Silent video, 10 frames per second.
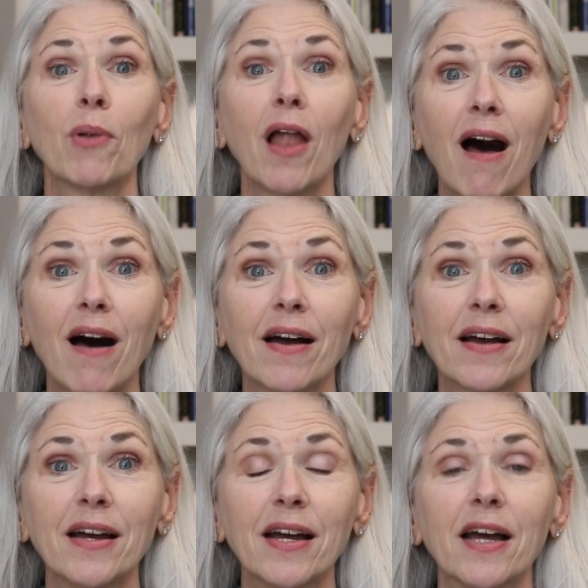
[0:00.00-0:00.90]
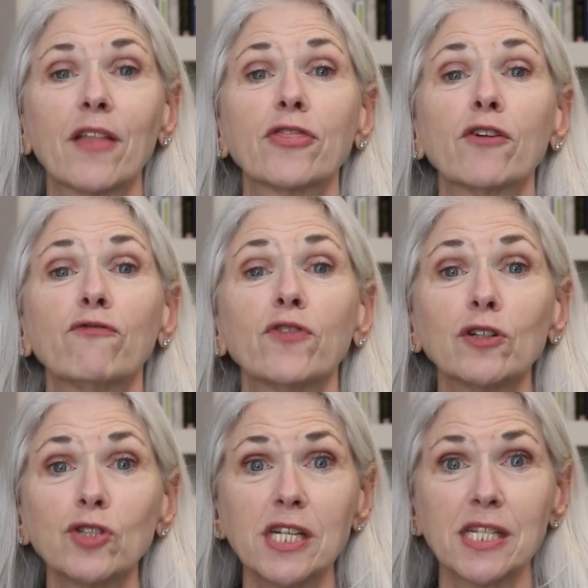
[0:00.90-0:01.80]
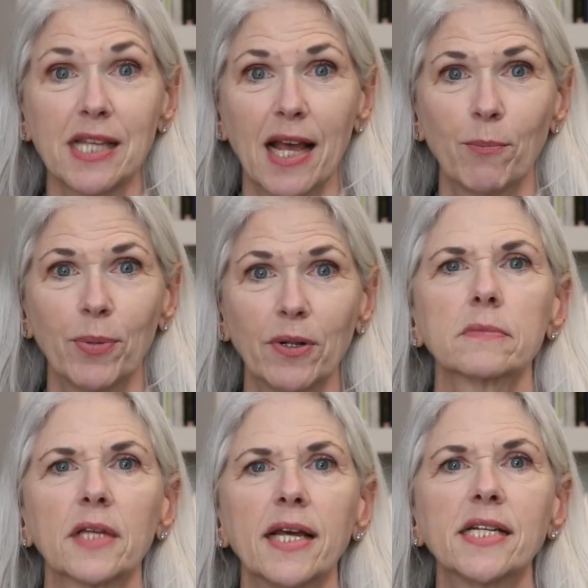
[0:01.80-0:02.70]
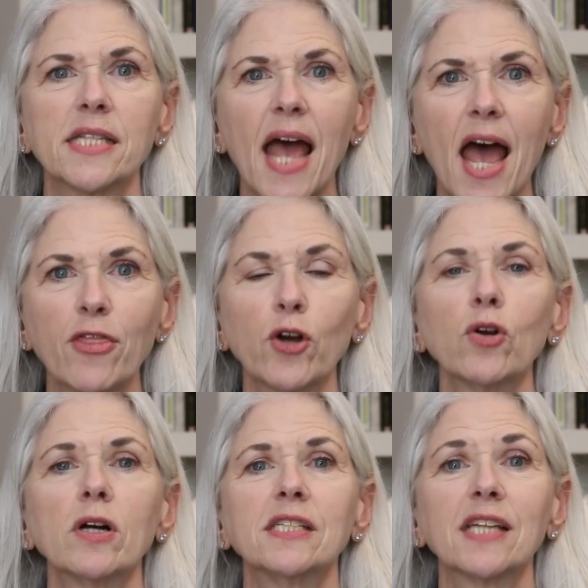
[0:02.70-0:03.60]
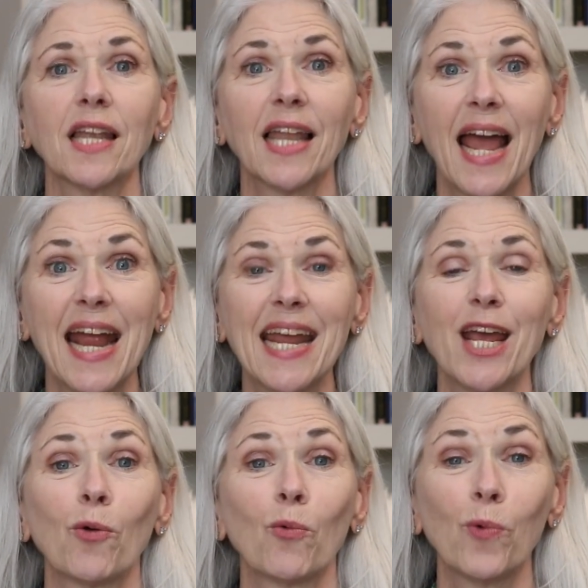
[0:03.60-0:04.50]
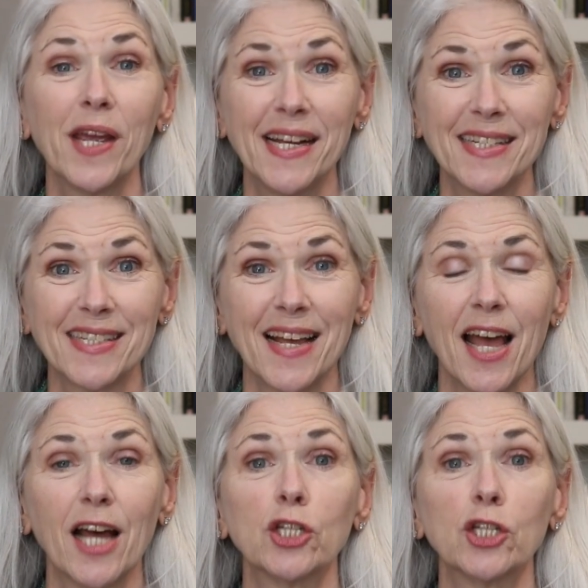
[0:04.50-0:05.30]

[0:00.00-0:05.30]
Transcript: a blog. The first example is Heather Delany Reese.